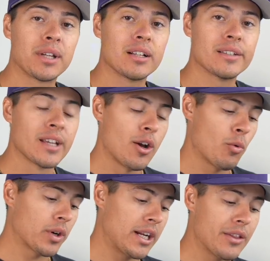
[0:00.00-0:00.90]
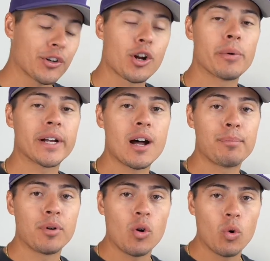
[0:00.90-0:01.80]
Because we're either going
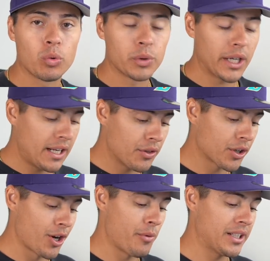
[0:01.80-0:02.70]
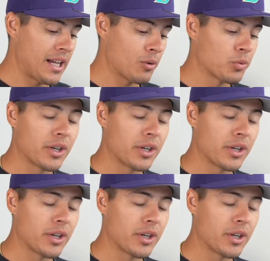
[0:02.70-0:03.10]
up or we're either going down.